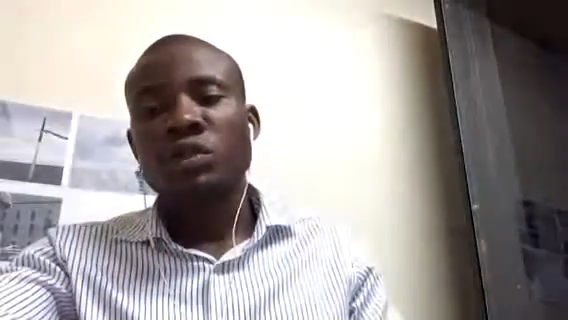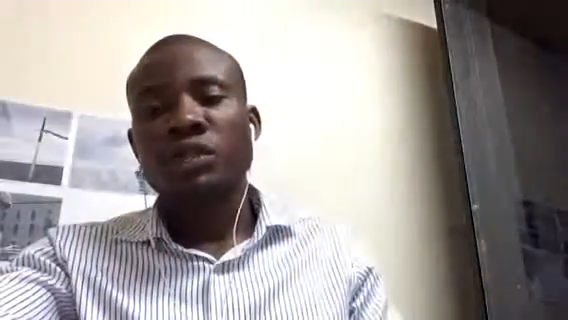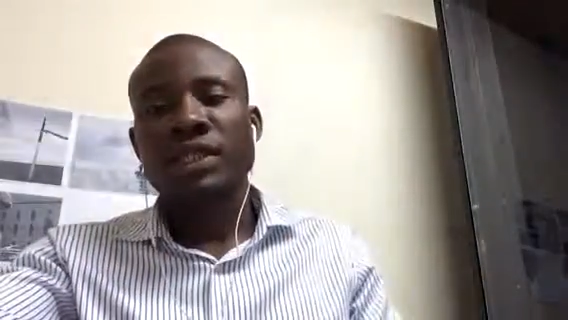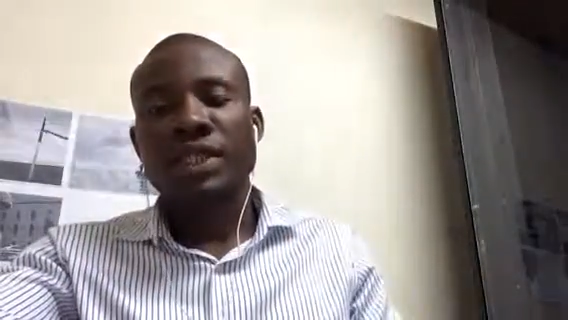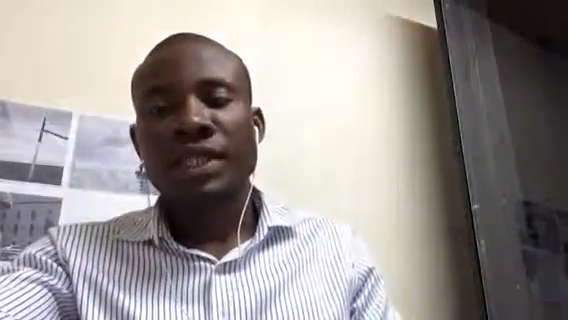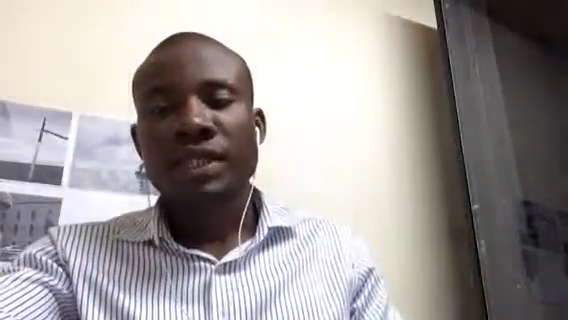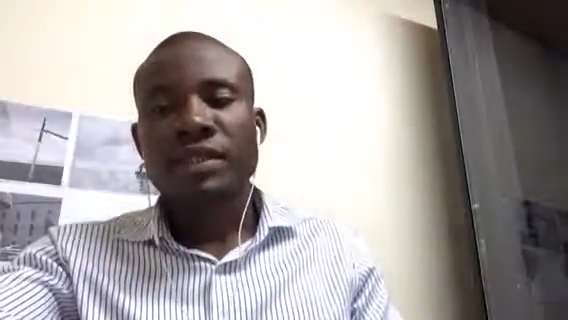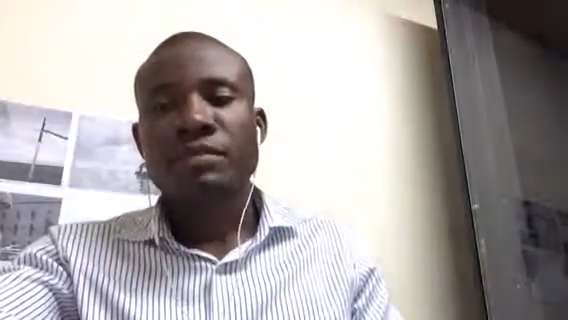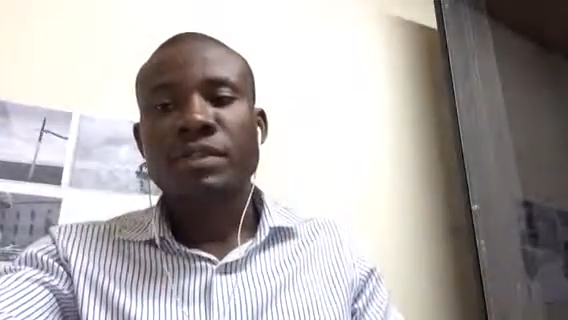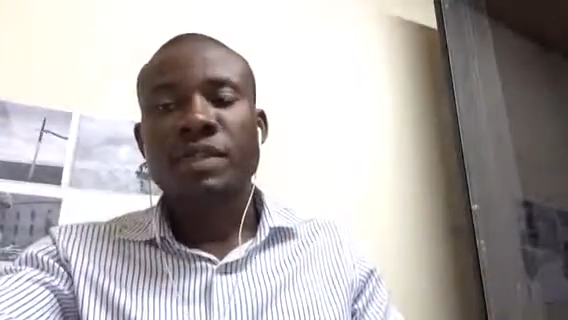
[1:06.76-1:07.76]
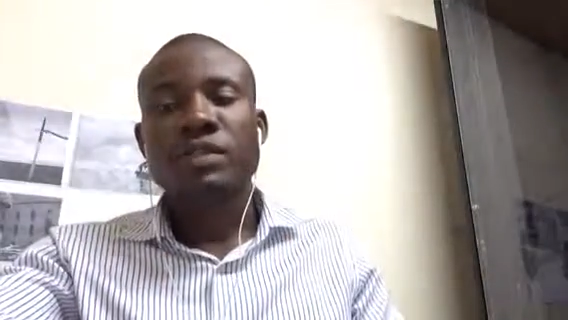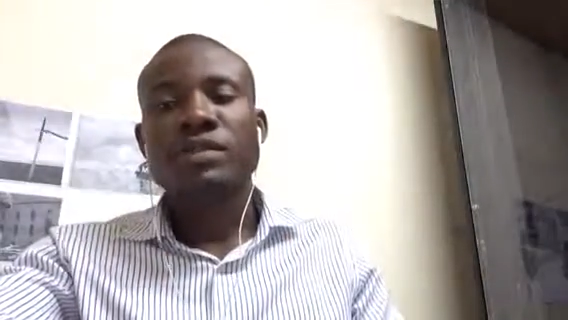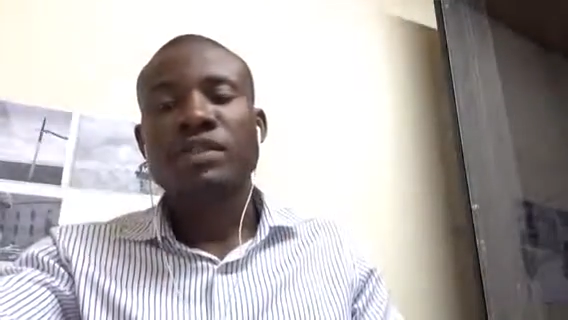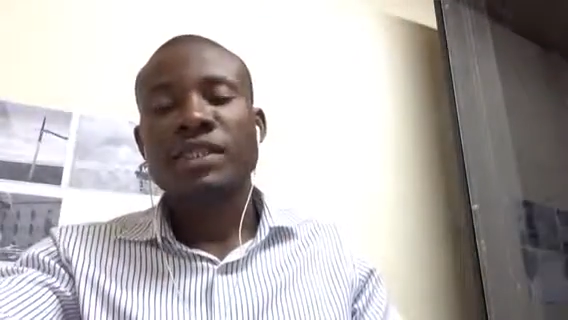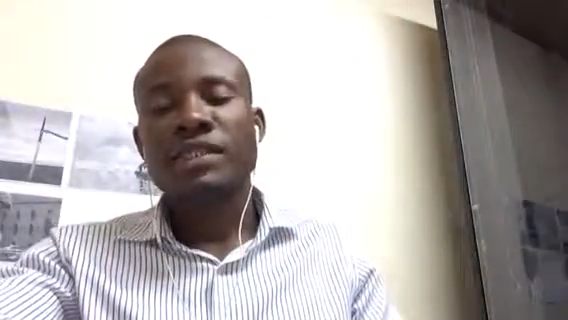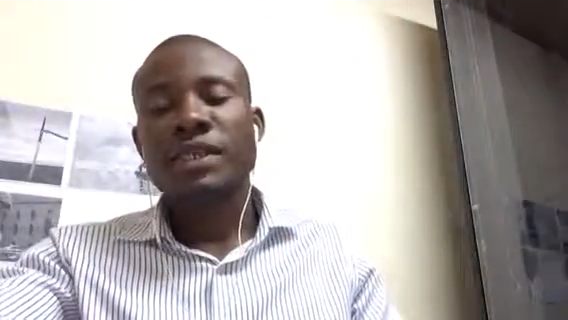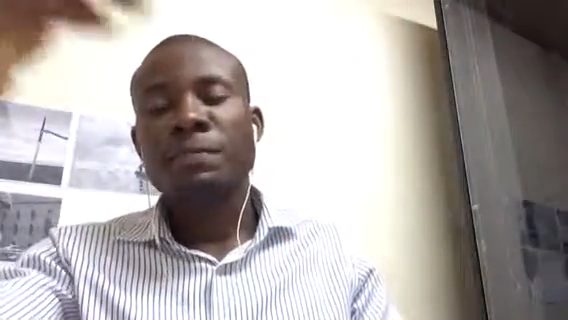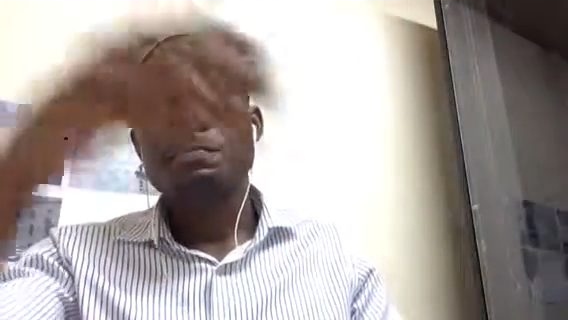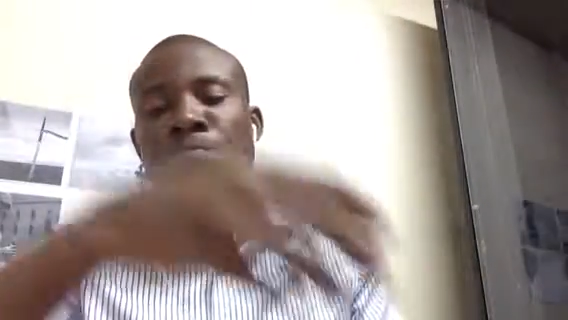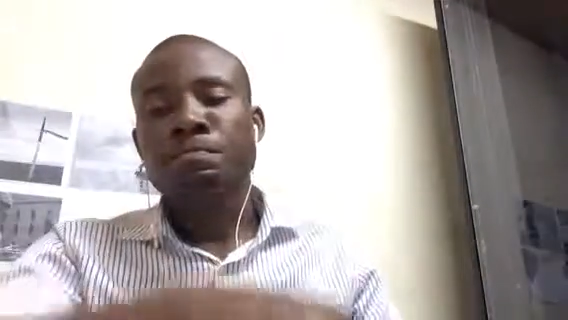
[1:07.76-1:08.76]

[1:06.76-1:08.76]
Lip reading: through the telecommunication system.